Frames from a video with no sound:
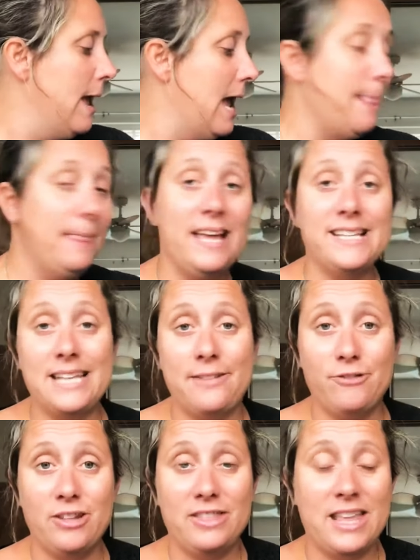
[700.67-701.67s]
And that is
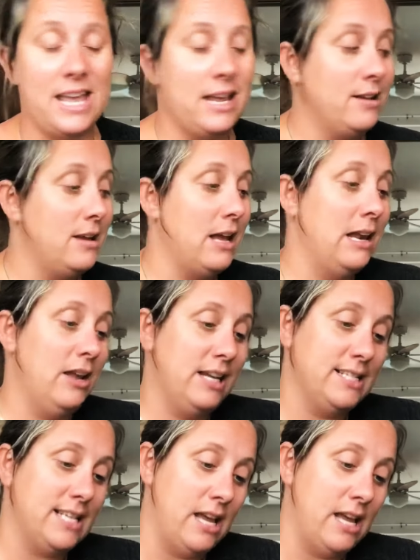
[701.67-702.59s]
everything. And like I say,